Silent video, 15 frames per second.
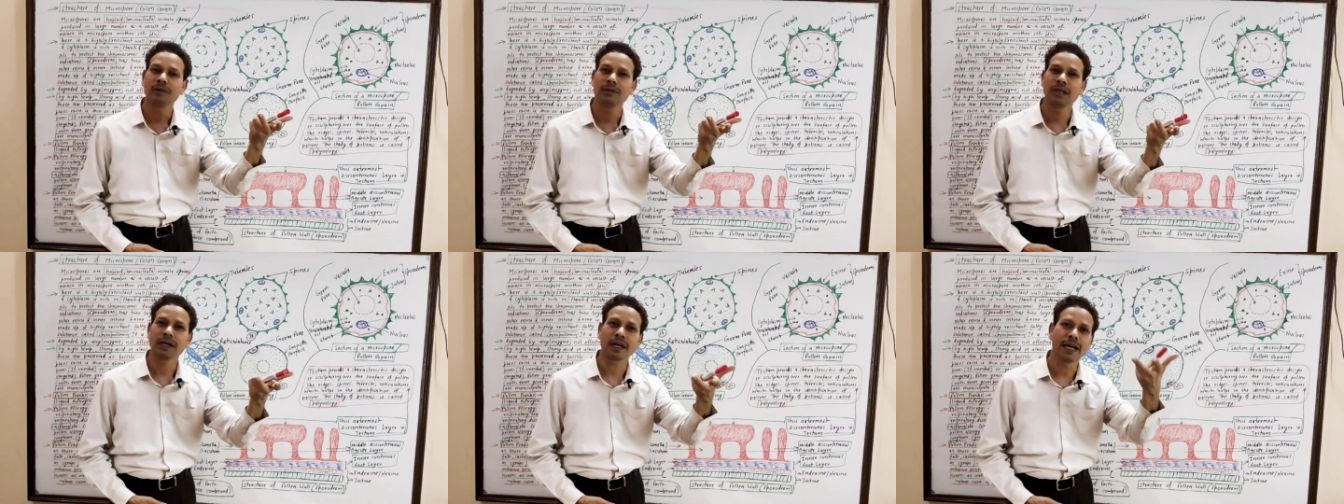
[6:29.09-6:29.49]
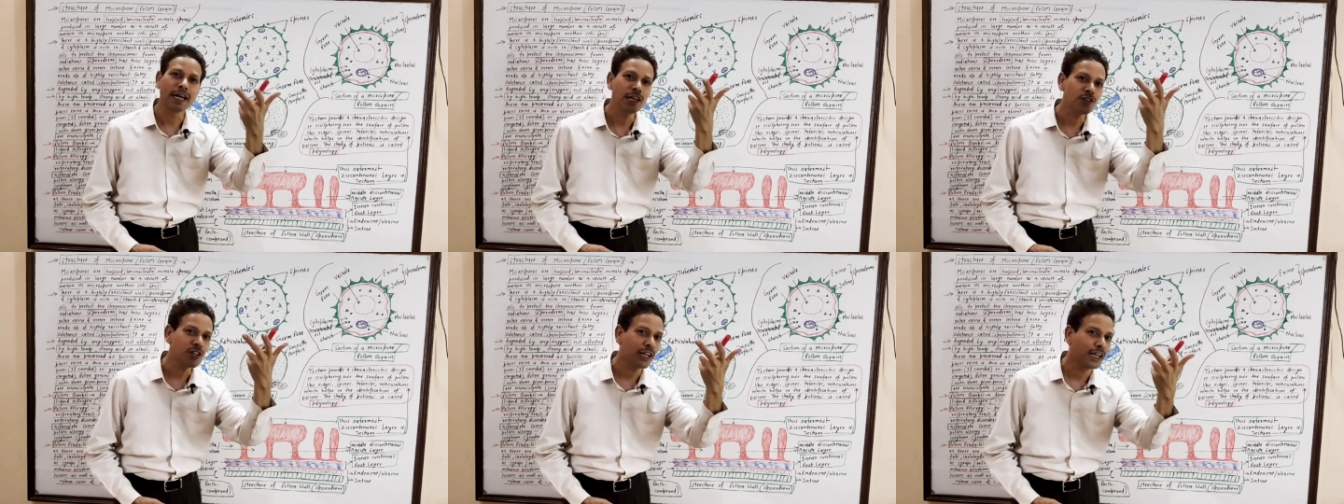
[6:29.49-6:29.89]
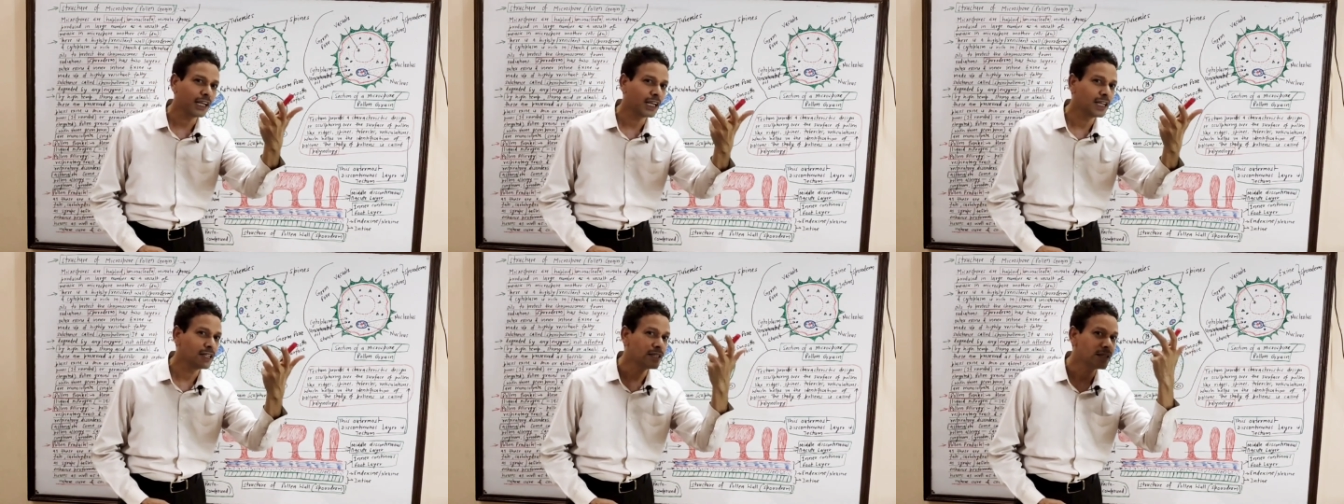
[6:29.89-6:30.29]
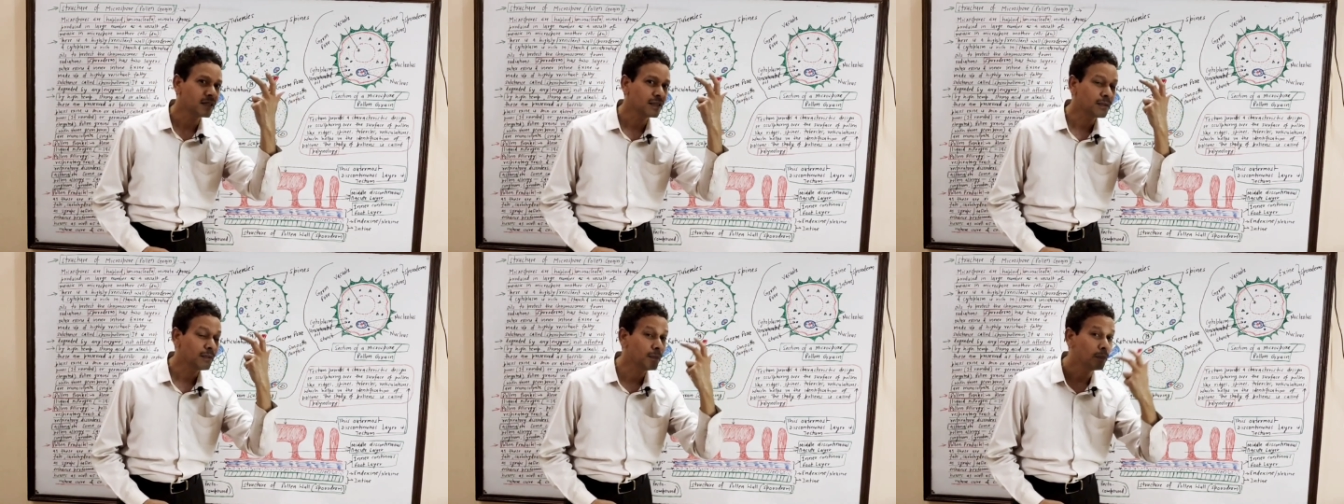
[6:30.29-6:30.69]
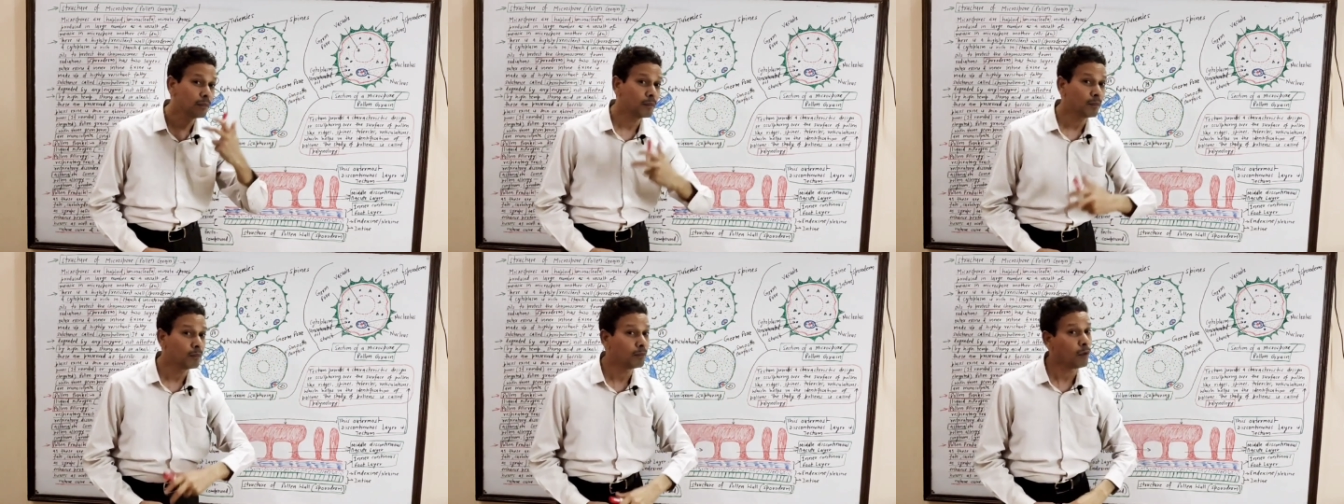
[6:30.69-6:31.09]
The condition is
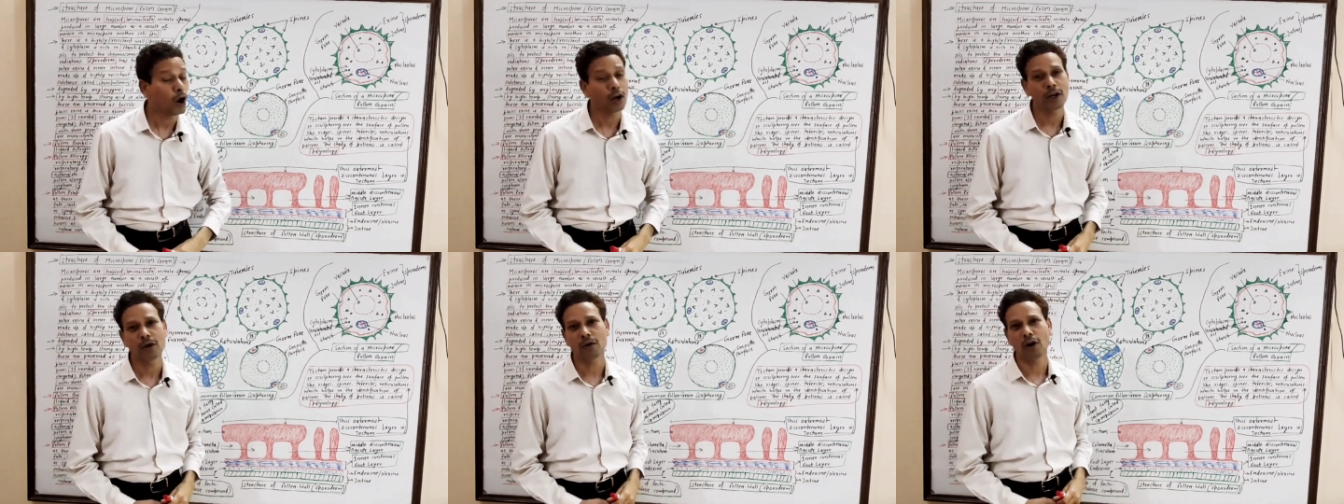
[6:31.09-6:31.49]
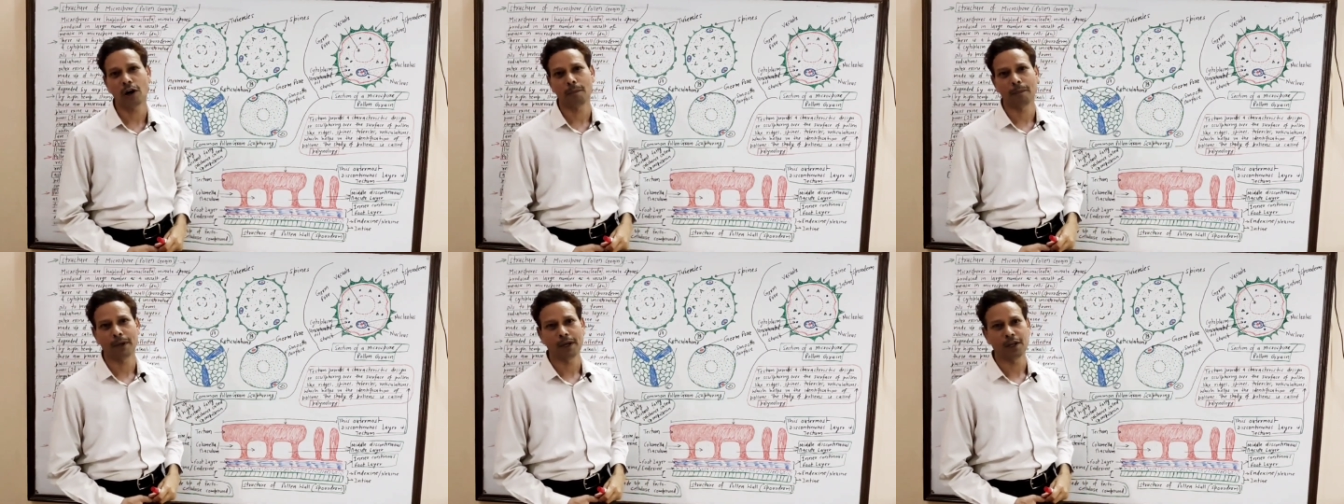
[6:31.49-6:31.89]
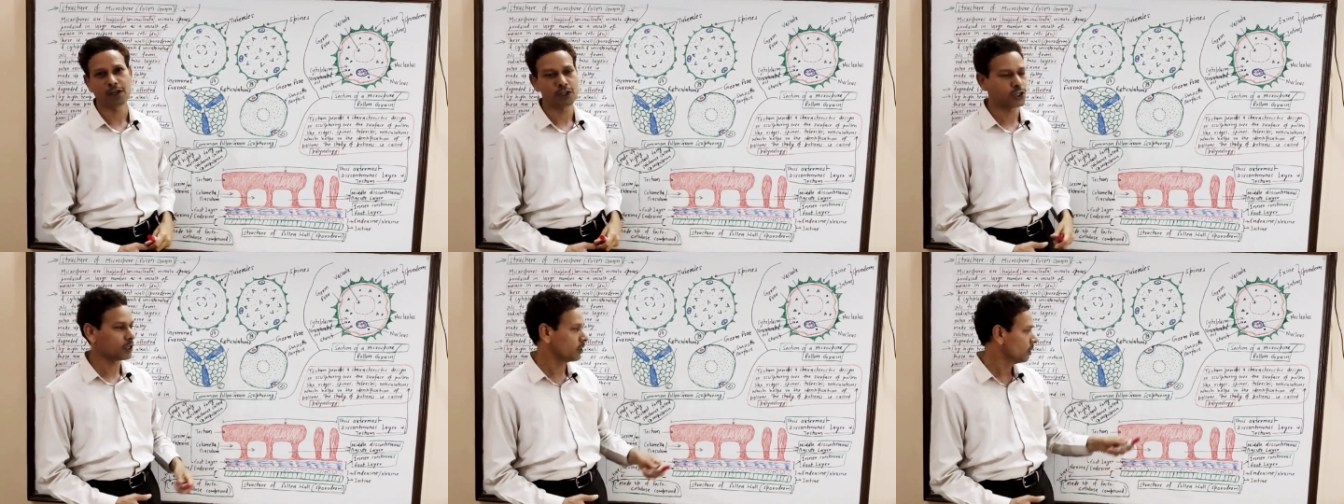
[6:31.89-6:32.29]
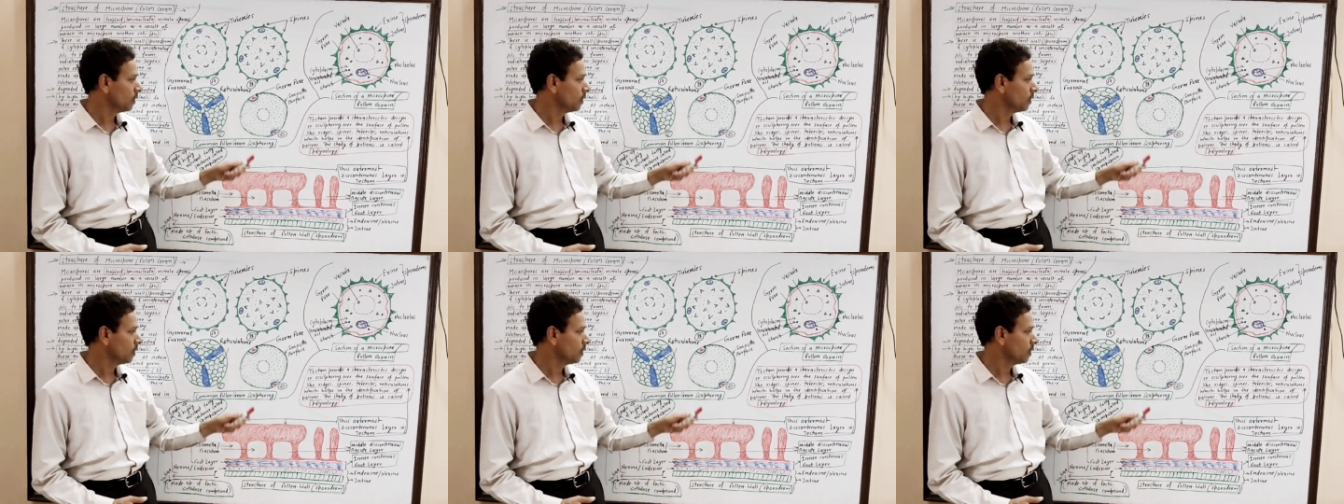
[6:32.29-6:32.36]
monocolpate.